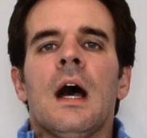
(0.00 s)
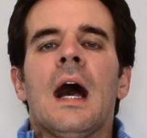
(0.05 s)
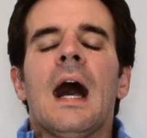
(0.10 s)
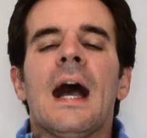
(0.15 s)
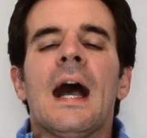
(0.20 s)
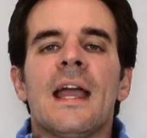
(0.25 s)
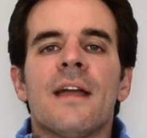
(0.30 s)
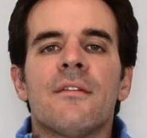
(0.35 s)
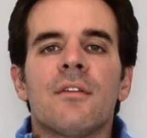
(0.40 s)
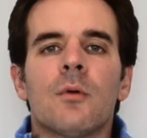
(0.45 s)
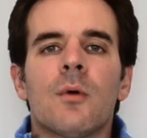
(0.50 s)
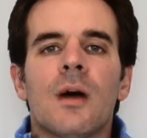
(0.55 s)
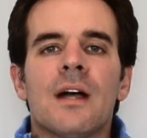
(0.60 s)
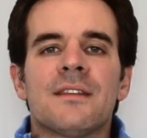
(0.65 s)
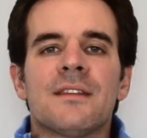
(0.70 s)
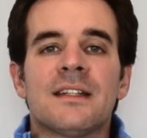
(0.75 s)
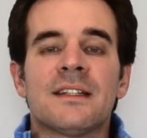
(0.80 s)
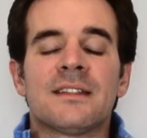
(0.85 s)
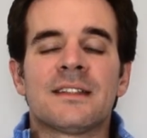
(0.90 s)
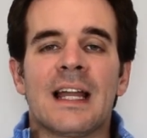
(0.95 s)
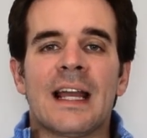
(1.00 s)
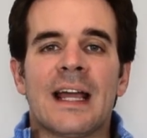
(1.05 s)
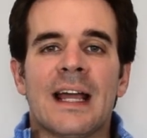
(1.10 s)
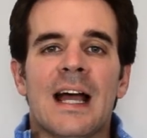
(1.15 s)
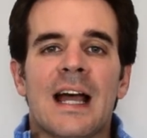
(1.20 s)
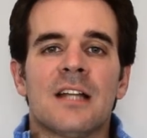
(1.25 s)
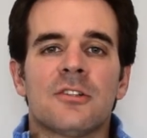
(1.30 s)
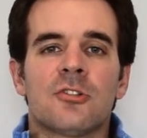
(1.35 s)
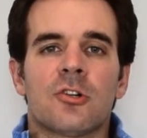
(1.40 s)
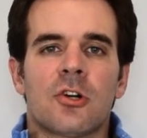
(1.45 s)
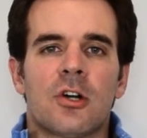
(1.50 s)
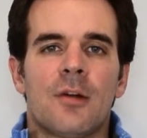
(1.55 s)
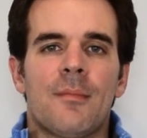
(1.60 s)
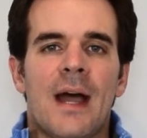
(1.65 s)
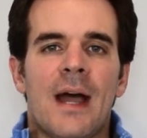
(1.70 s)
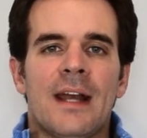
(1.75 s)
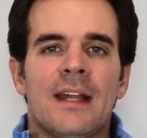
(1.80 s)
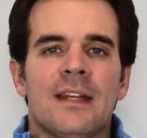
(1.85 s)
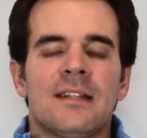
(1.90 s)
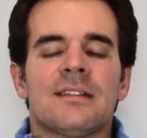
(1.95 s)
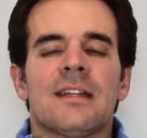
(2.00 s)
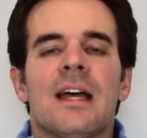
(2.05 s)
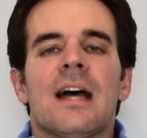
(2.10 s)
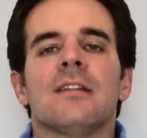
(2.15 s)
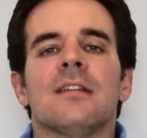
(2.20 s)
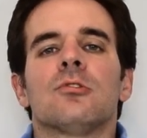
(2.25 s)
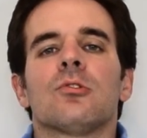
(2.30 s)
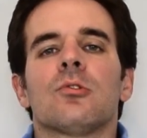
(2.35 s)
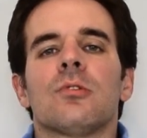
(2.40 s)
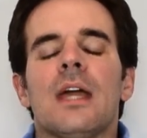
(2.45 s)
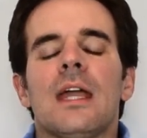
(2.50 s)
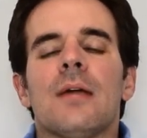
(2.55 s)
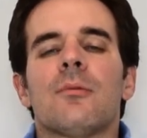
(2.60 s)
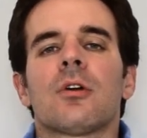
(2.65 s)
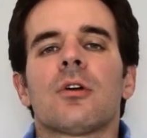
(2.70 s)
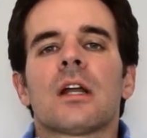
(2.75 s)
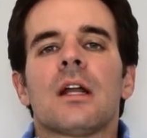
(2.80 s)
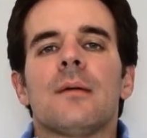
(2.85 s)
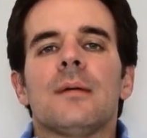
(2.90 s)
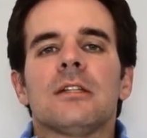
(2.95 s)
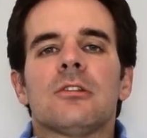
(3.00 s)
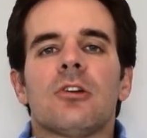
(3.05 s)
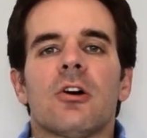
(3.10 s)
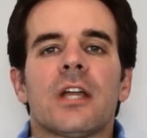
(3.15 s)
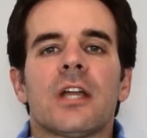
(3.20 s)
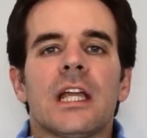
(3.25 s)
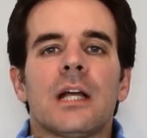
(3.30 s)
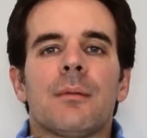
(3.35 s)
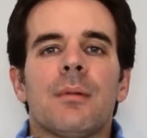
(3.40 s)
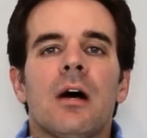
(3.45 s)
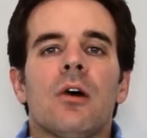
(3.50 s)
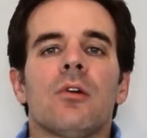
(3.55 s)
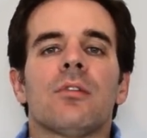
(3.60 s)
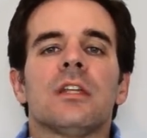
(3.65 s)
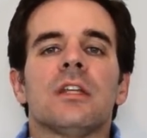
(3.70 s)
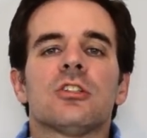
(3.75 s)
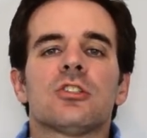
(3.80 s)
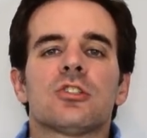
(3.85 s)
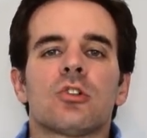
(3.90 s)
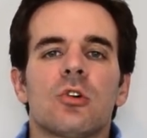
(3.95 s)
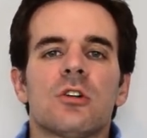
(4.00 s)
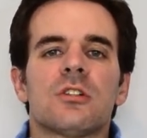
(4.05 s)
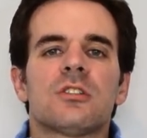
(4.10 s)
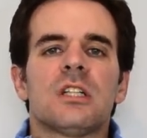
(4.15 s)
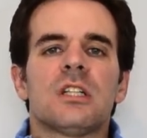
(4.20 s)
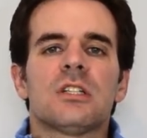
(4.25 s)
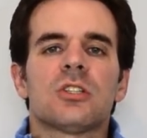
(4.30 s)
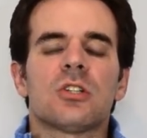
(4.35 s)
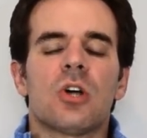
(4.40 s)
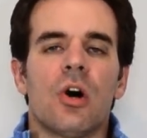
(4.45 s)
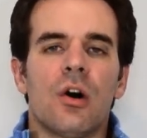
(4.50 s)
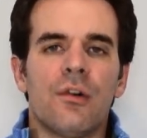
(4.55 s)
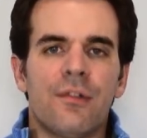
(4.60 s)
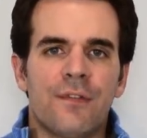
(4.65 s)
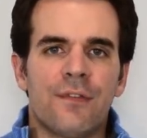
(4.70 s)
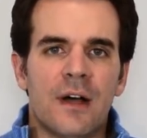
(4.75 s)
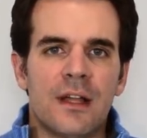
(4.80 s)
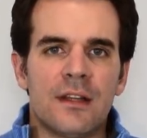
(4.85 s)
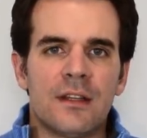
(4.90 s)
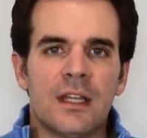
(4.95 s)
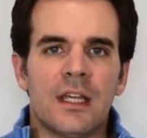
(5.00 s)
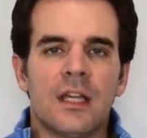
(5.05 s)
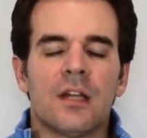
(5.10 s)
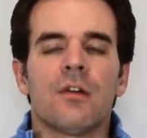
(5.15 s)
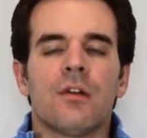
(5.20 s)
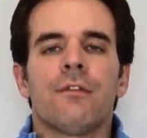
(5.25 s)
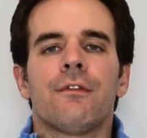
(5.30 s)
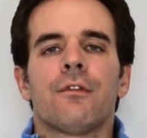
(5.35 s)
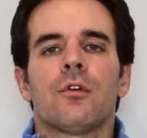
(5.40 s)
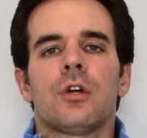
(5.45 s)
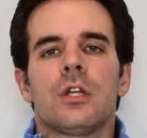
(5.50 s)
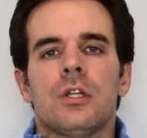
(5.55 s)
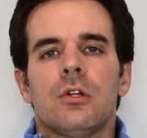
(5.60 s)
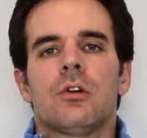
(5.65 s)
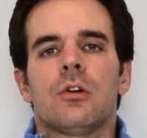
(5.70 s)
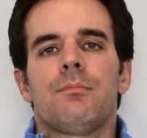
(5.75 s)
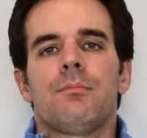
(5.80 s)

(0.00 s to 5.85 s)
Hi everyone, this is Alejandro Cremades, and today we're going to be talking about the sources of funding for your